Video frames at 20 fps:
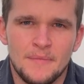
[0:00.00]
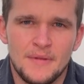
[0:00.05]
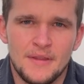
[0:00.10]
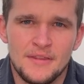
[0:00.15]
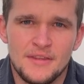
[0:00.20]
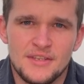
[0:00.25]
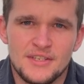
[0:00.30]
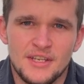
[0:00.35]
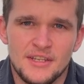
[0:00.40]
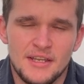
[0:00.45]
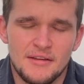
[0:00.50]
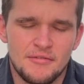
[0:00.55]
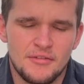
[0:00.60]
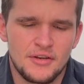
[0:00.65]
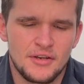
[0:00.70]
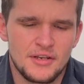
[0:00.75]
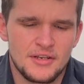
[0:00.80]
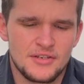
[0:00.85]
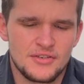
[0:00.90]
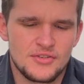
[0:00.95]
in the South African
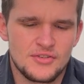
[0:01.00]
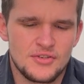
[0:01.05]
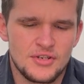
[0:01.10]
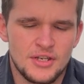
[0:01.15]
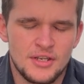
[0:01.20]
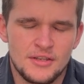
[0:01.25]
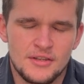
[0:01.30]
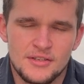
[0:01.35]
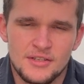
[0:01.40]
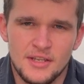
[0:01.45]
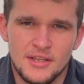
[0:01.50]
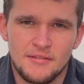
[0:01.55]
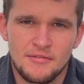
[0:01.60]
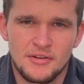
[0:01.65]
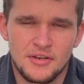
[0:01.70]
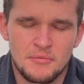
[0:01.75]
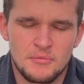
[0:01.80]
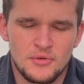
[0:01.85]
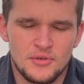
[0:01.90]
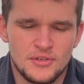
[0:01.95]
industry and the South
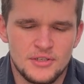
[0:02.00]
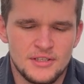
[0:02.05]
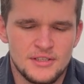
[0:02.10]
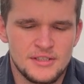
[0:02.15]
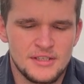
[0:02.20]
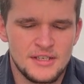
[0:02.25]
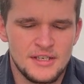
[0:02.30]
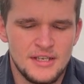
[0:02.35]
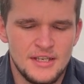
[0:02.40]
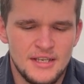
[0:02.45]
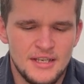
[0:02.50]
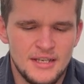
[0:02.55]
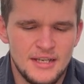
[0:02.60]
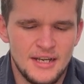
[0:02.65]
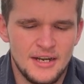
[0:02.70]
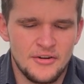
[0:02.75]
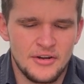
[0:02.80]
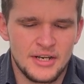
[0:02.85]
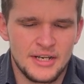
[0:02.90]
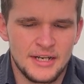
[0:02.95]
African markets,
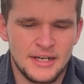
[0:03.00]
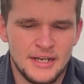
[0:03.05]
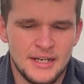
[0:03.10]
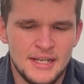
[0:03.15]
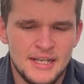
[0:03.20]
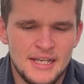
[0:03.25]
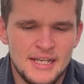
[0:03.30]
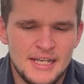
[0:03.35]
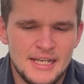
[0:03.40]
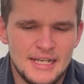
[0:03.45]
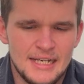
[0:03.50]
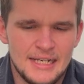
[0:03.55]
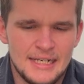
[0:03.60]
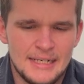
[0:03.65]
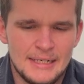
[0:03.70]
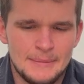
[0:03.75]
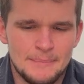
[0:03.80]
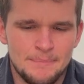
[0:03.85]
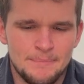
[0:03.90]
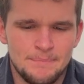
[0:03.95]
I
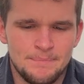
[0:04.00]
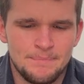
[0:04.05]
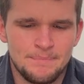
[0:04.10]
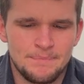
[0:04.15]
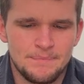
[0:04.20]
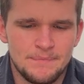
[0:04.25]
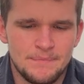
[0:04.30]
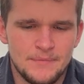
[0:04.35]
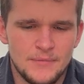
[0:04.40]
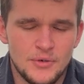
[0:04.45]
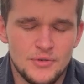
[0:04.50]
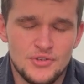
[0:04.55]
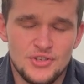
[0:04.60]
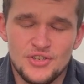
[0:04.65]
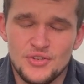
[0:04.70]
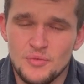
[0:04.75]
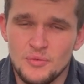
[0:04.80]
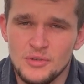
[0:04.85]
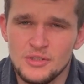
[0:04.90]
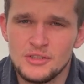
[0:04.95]
reckon. Or
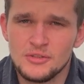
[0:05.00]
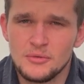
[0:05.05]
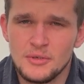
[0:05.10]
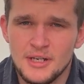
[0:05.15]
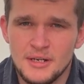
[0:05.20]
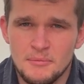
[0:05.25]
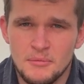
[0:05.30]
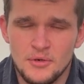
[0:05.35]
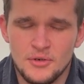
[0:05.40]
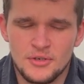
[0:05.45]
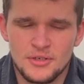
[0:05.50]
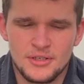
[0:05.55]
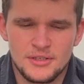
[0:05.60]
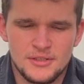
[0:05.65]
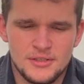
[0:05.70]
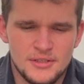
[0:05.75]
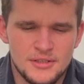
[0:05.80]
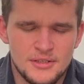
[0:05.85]
just worldwide market,